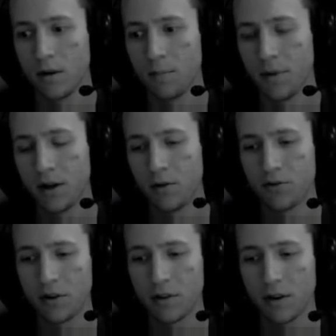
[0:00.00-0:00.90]
by
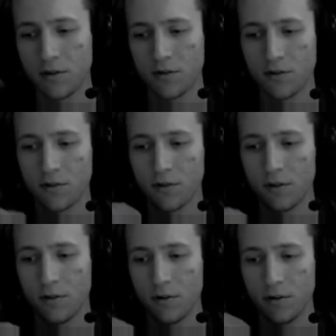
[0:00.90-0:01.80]
using this
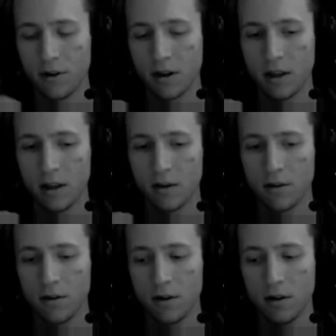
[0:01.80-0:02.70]

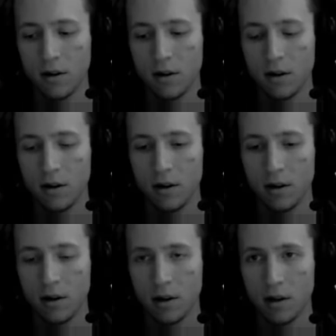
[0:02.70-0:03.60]
technique,
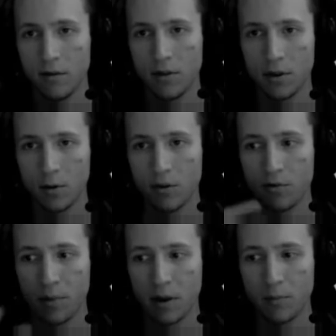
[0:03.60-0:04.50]
even though it's
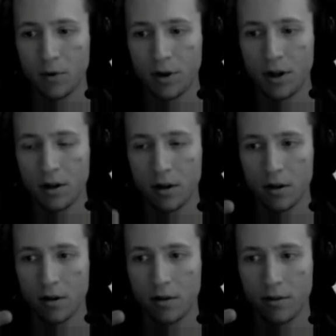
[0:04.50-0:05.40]
billboarding,
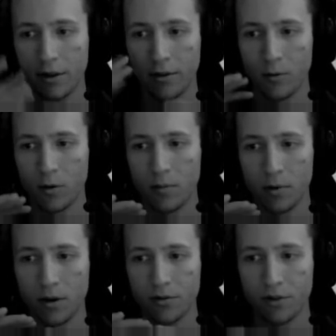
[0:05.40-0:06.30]
the
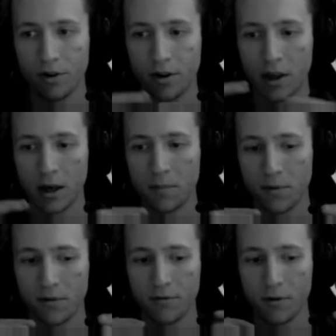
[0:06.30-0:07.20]
normals are
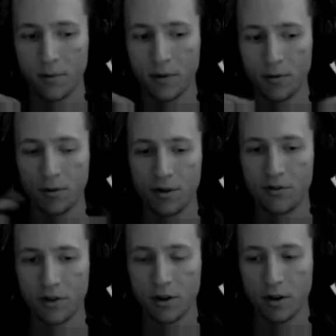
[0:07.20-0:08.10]
kept from the
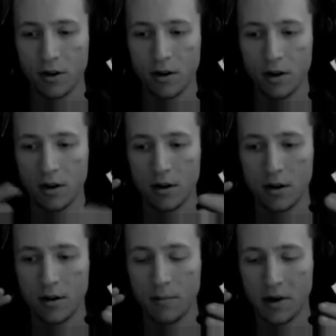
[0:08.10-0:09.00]
original
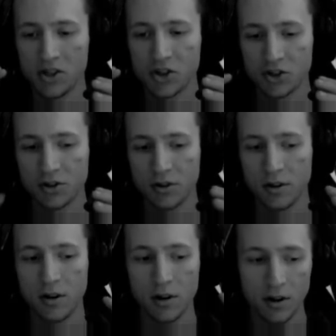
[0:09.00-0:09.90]
mesh.
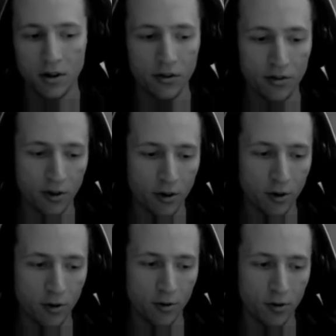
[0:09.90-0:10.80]

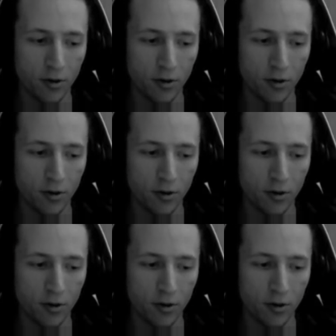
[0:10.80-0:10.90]
So